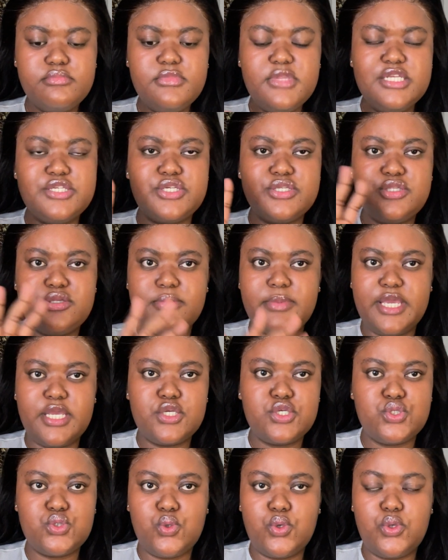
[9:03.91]
just to make
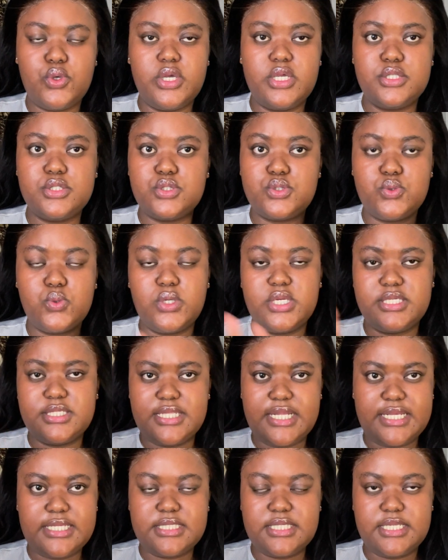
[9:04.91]
sure your install is
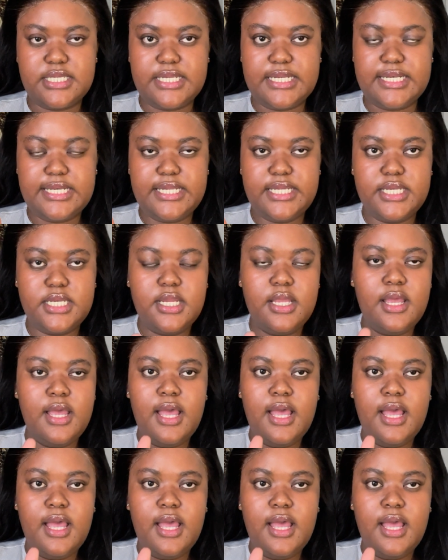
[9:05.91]
nice and clean.